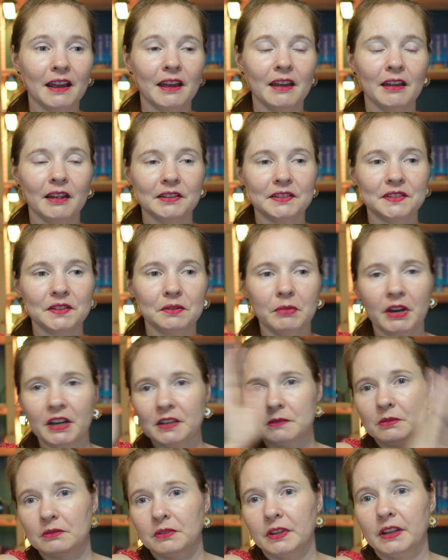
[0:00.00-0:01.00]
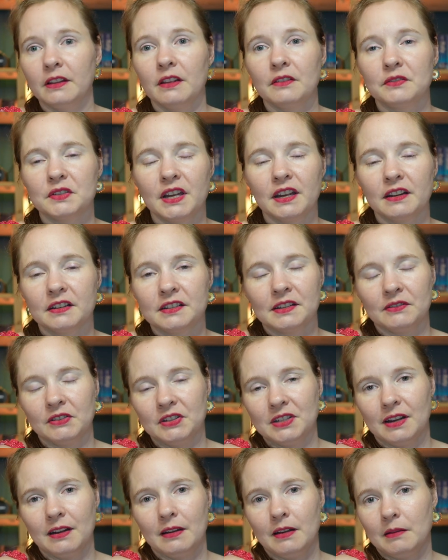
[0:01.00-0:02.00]
And so my husband really loves that, because every
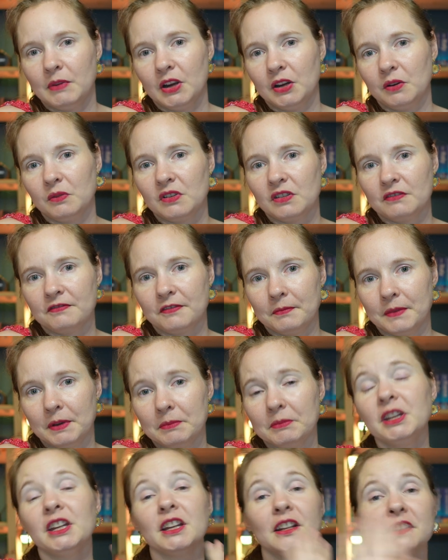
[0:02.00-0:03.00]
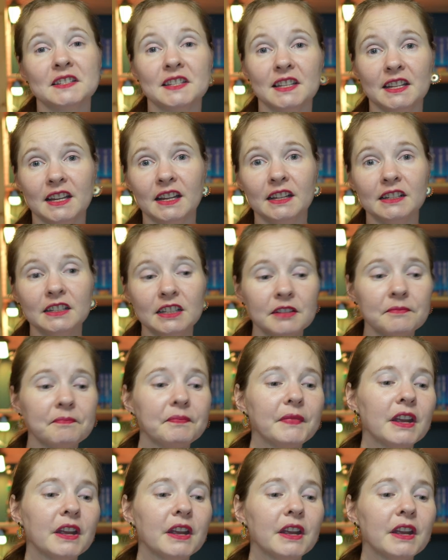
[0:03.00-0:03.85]
time I order from them, he gets the candy,